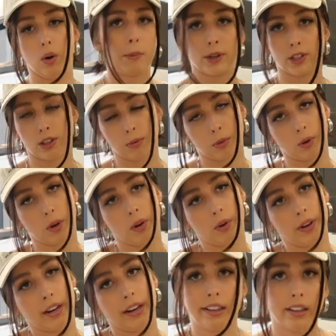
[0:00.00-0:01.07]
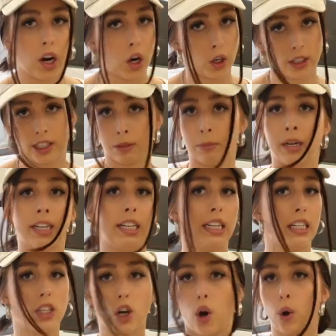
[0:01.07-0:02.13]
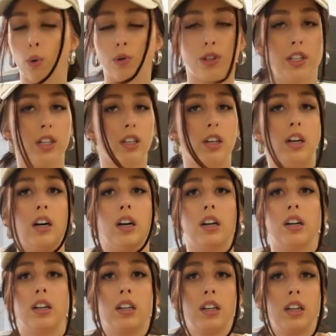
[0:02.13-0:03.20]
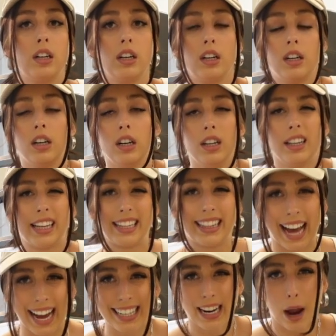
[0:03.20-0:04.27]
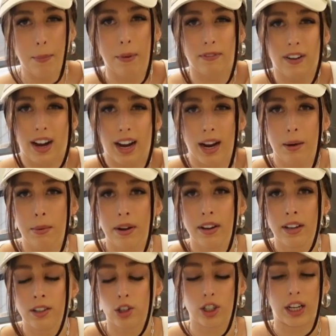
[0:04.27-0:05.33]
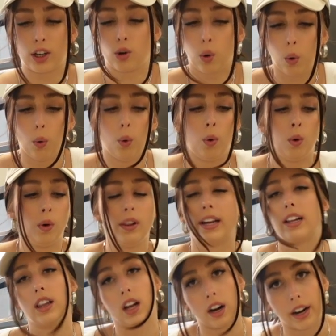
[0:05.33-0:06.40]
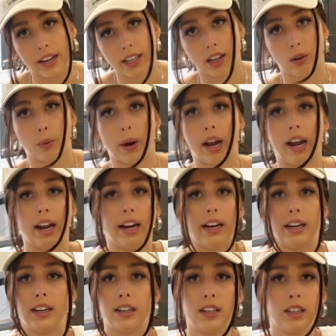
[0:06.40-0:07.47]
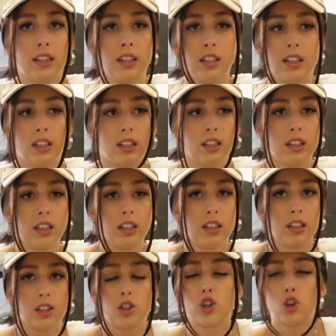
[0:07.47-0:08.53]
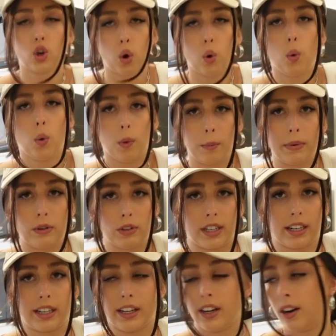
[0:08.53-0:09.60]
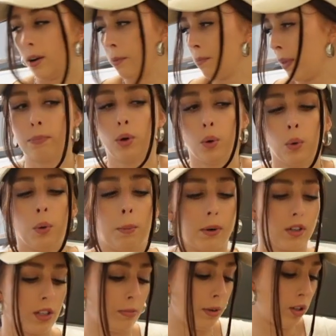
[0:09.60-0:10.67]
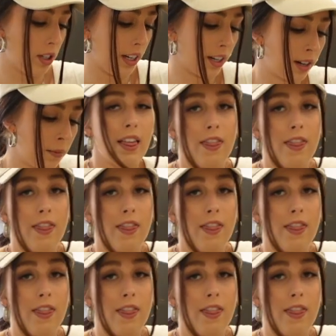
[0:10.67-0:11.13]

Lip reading: Bristol Maroney, Arctic Monkeys, Hosier, like that type of vibe. Just like cool, like Lana Del Rey, just cool music, you know? Like cool person music.